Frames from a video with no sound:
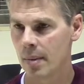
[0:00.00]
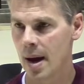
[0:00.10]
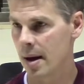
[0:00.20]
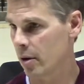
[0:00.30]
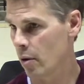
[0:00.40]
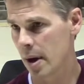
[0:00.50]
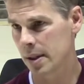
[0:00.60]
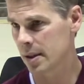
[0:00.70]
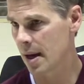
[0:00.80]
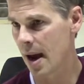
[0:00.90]
had a
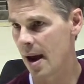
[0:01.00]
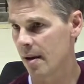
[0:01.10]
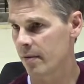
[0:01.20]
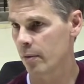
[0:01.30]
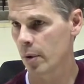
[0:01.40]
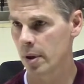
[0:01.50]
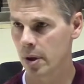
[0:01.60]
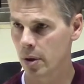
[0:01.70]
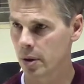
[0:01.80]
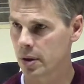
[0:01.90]
great staff,
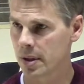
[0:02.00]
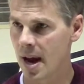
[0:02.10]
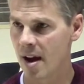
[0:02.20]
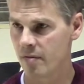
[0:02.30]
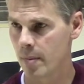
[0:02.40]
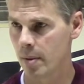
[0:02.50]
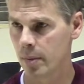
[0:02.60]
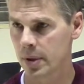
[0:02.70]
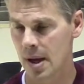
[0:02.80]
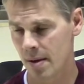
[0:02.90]
really good staff members.